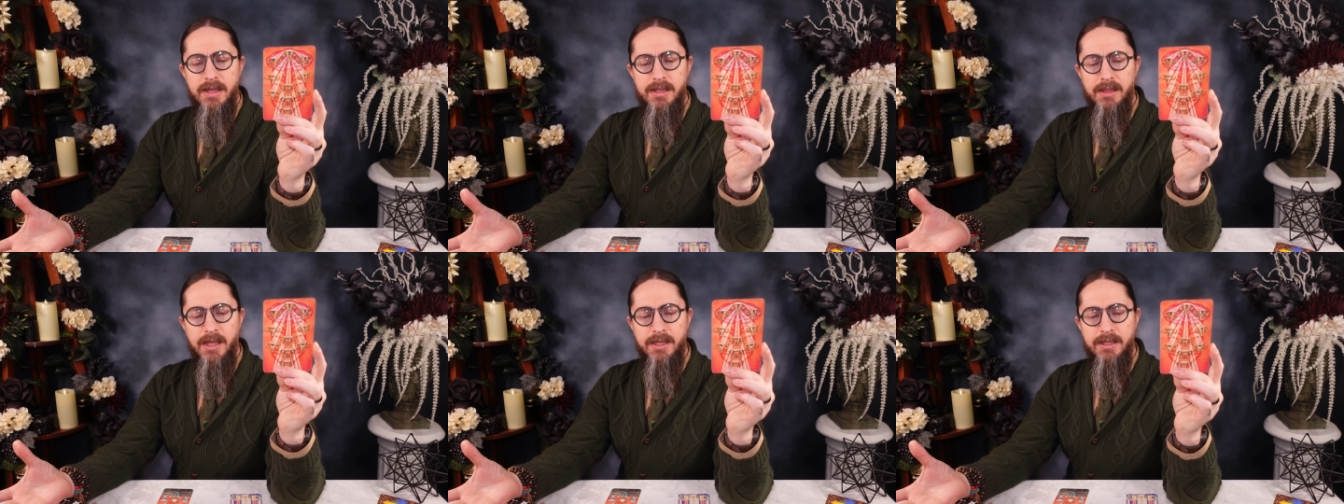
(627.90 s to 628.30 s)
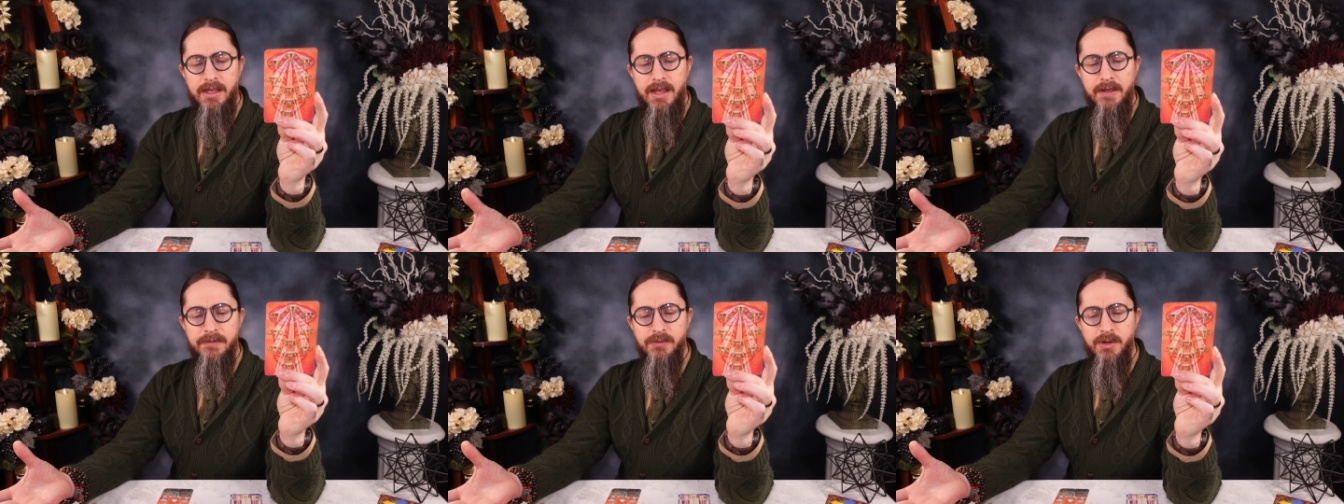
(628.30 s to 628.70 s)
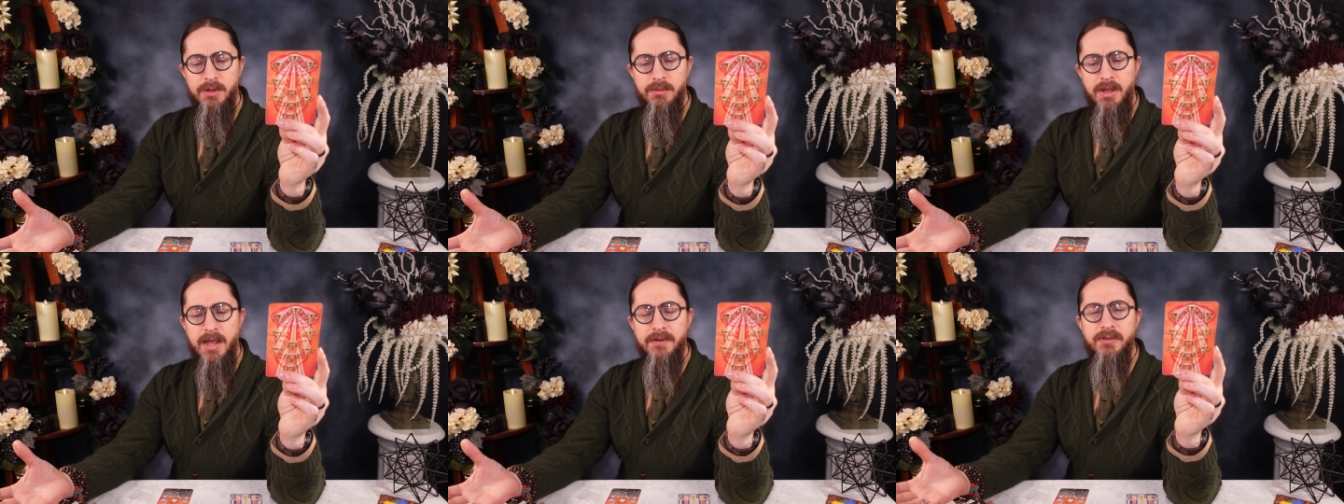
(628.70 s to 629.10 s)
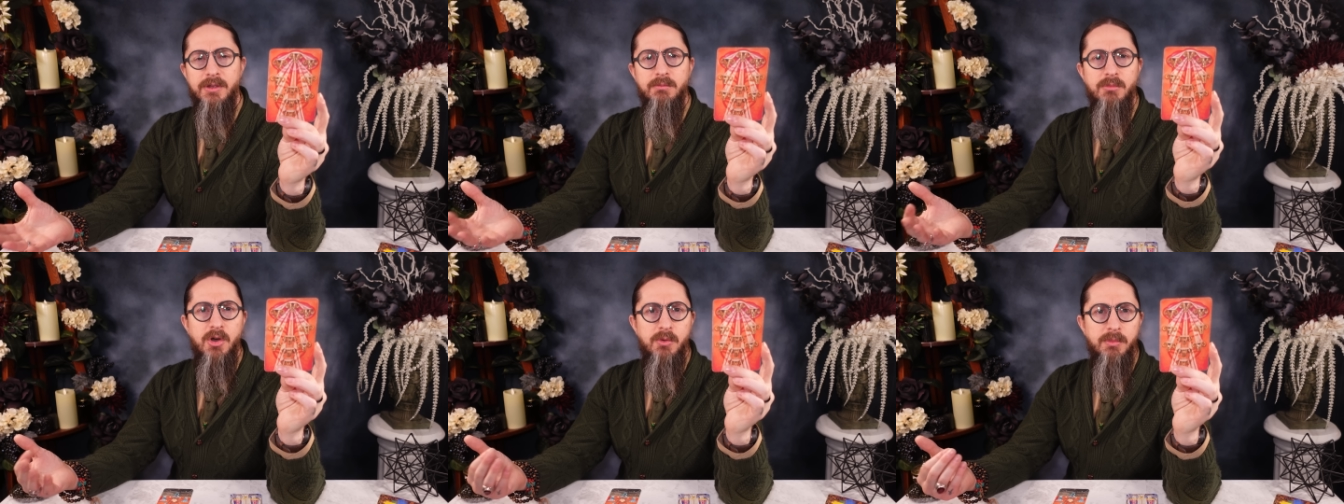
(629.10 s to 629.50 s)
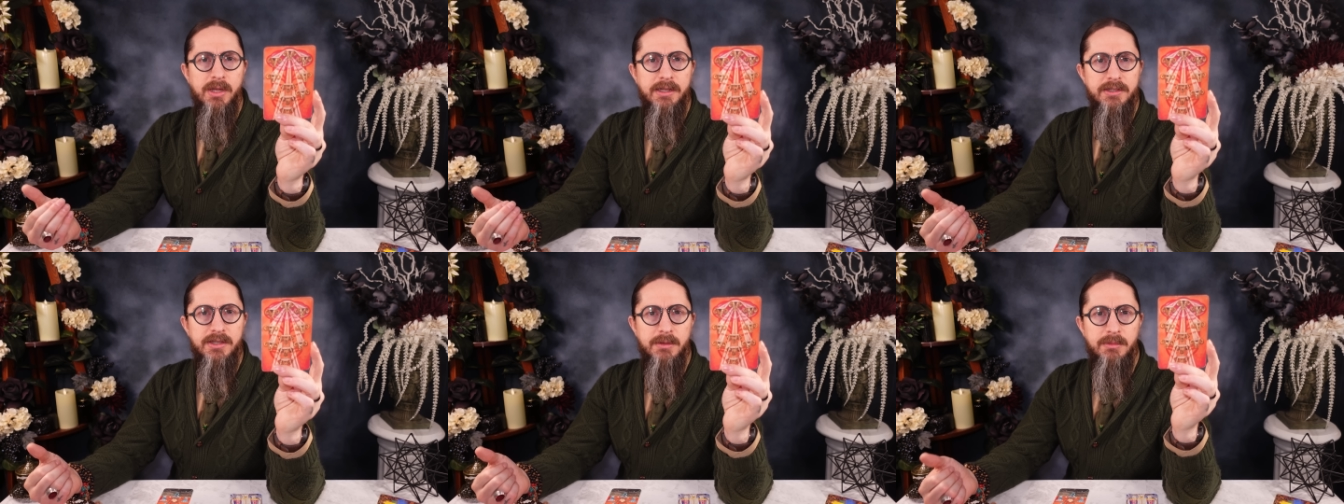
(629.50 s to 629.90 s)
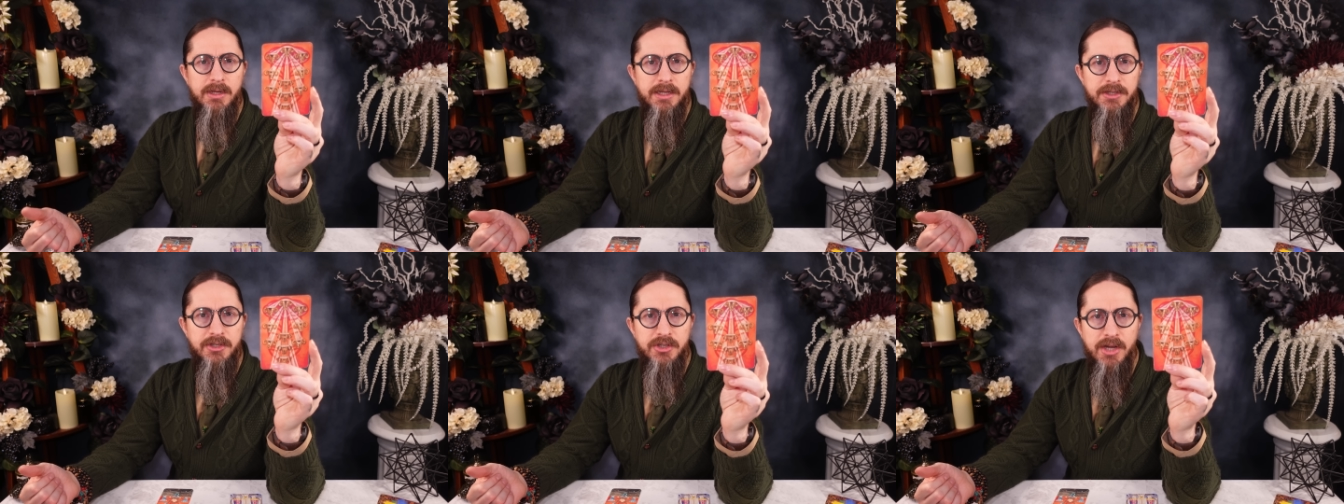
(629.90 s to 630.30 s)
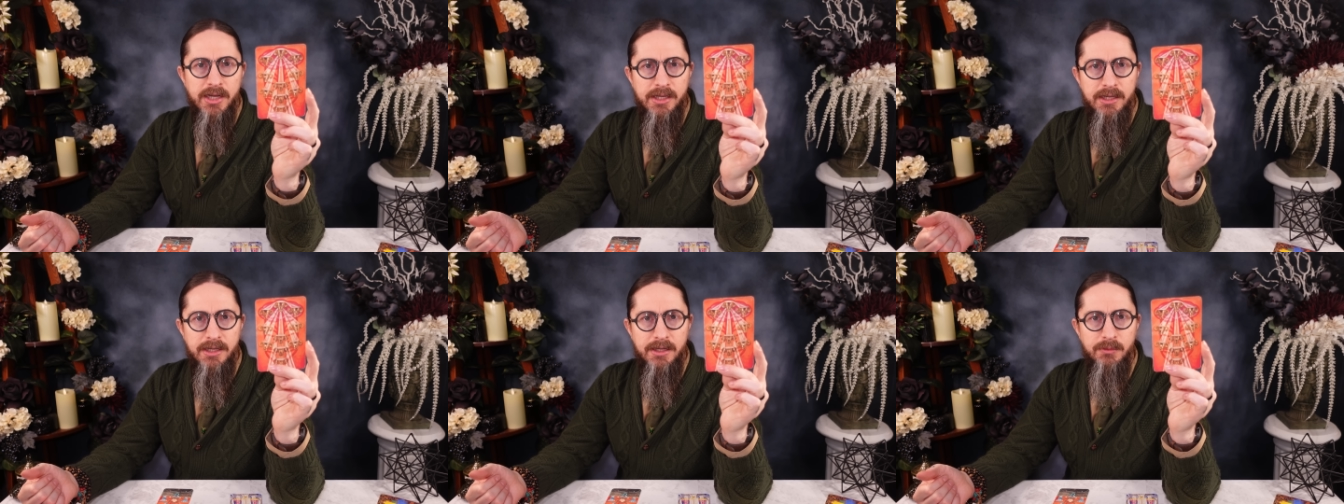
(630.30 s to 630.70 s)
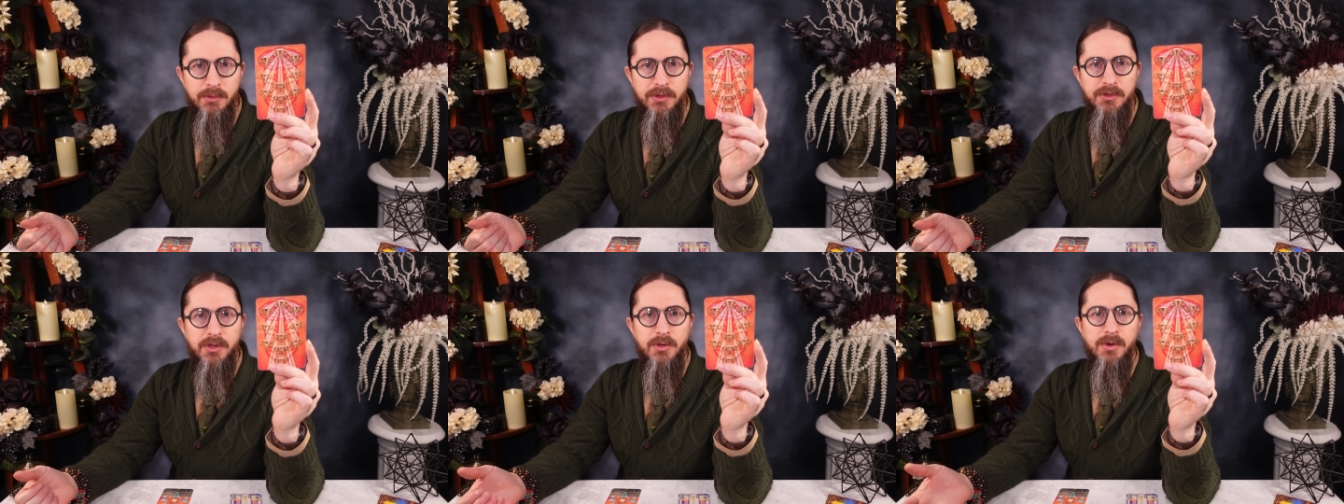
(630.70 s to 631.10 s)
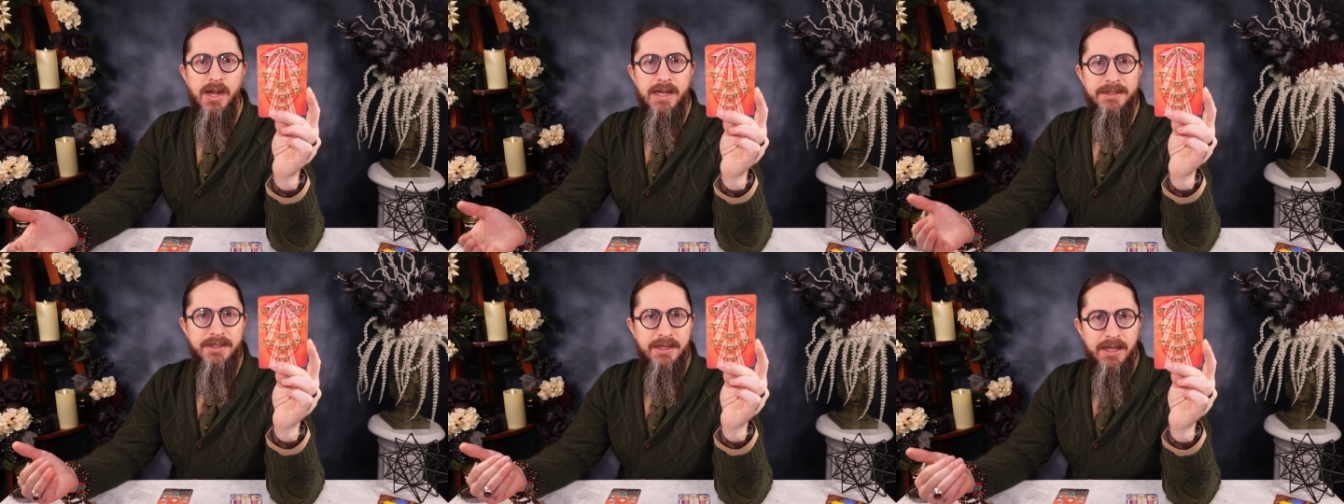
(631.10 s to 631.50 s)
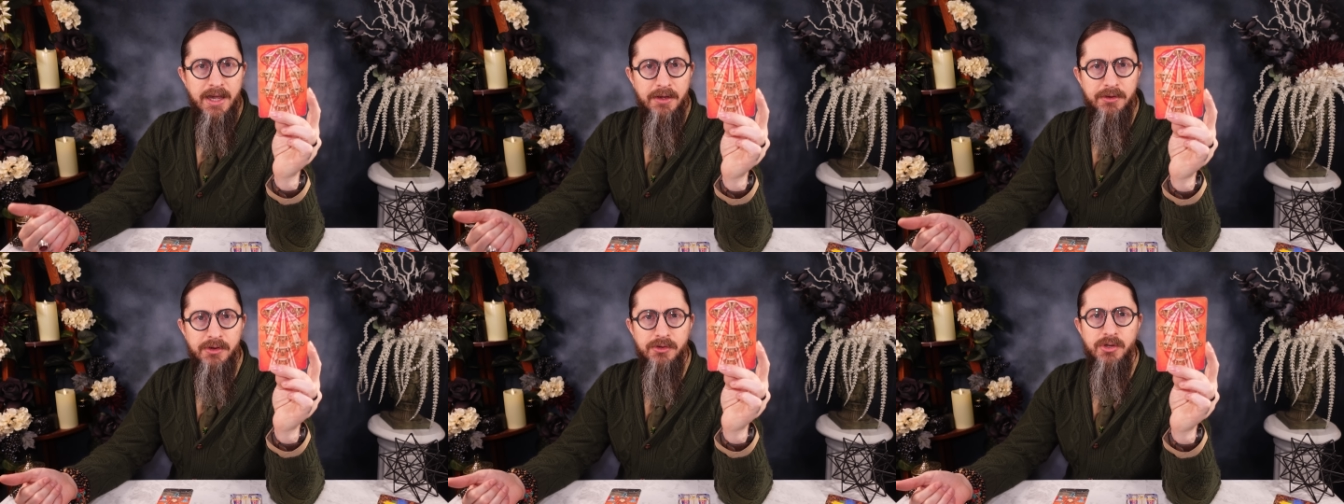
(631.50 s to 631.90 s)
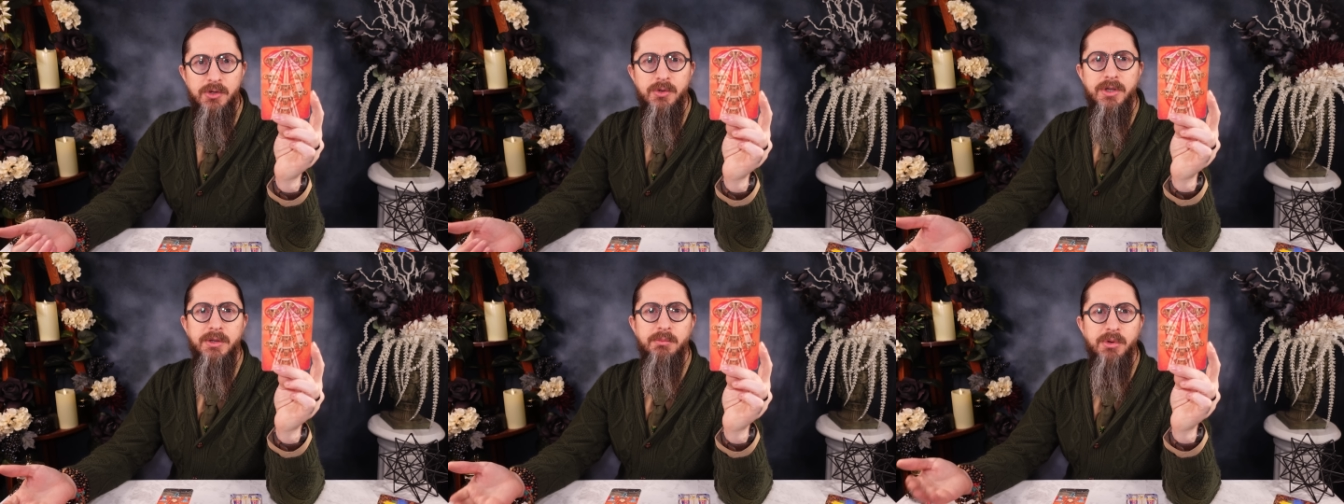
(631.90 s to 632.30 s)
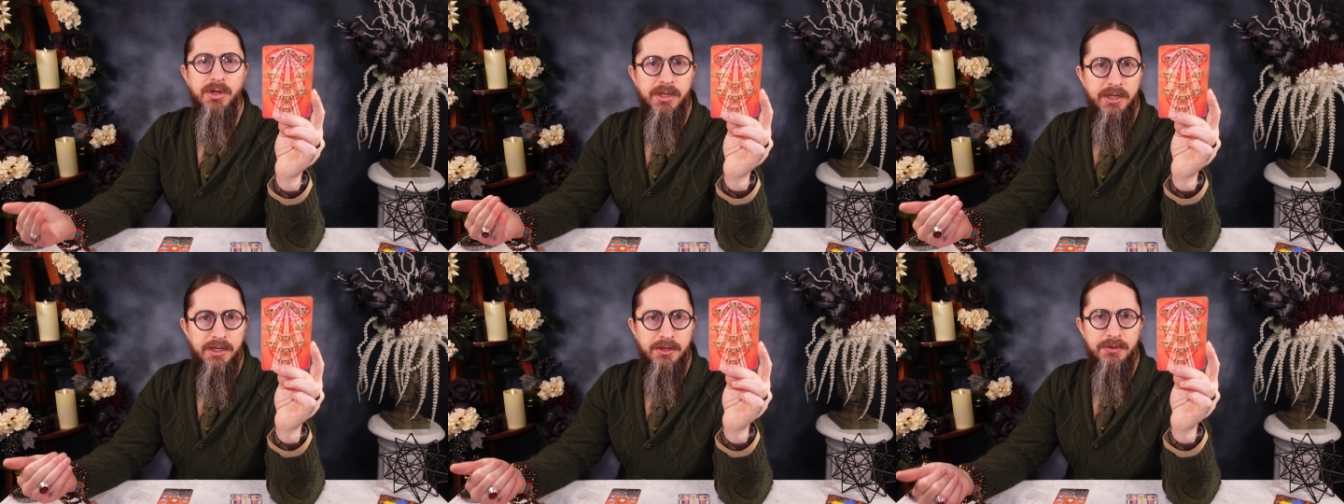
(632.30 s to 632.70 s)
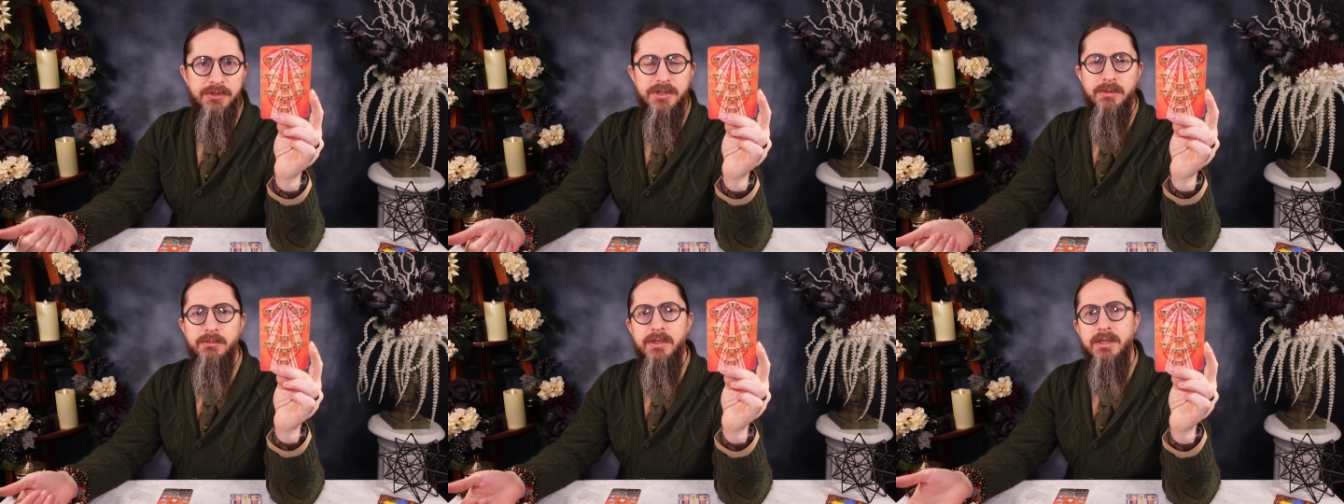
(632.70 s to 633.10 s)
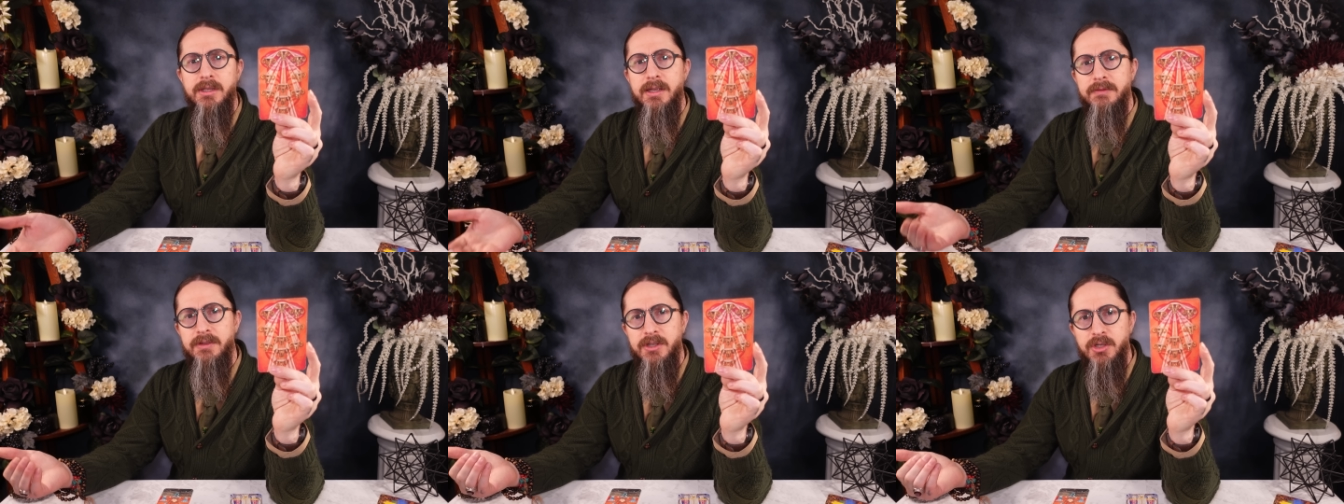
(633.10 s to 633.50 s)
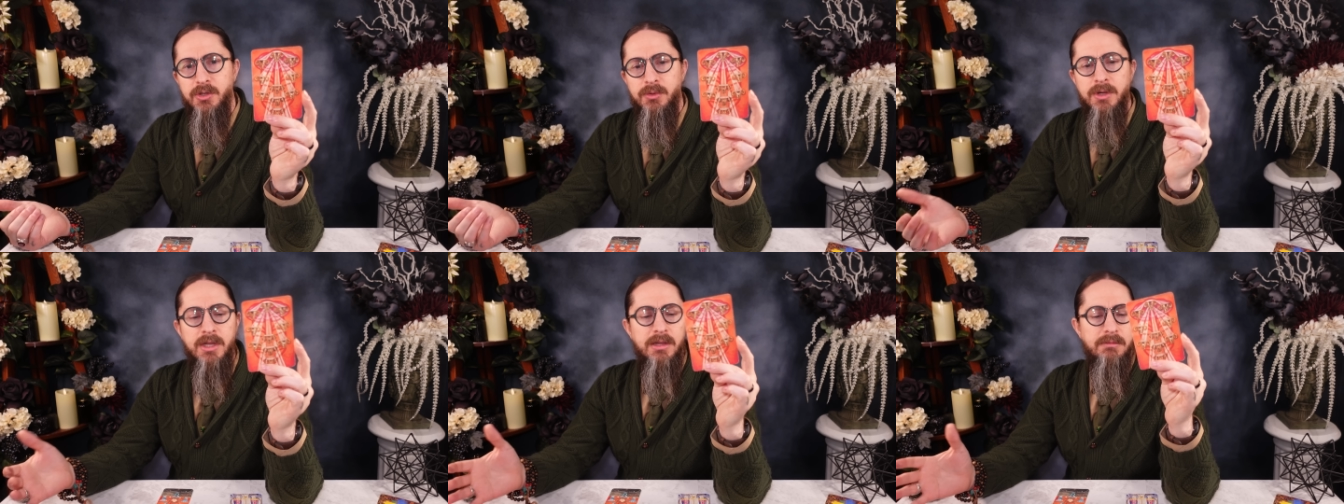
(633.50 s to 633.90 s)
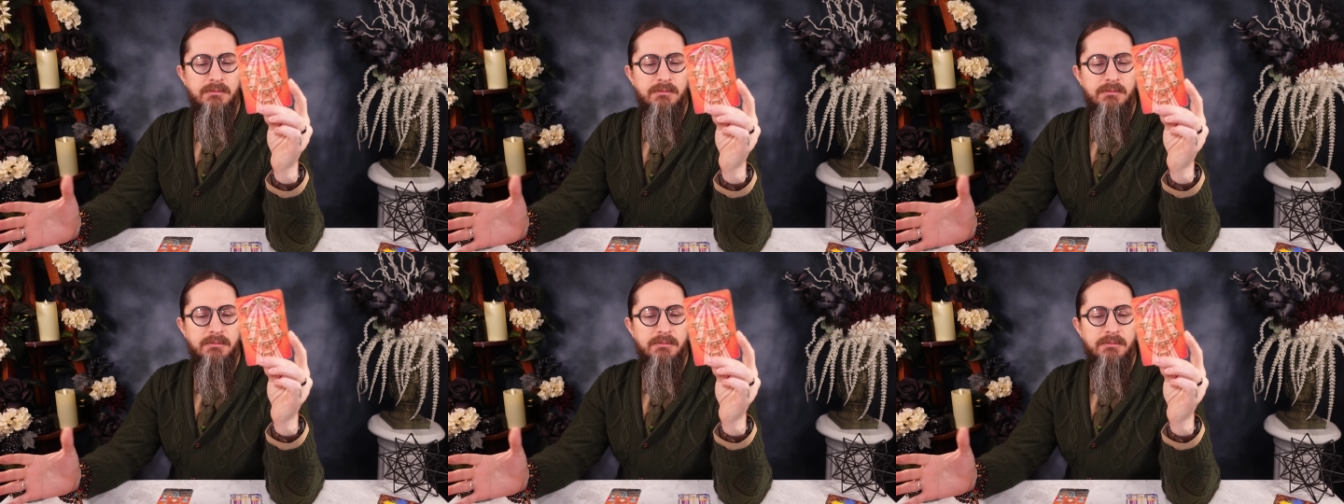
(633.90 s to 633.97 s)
like every every moment somebody's checking in with you or asking how you're doing bringing you something giving you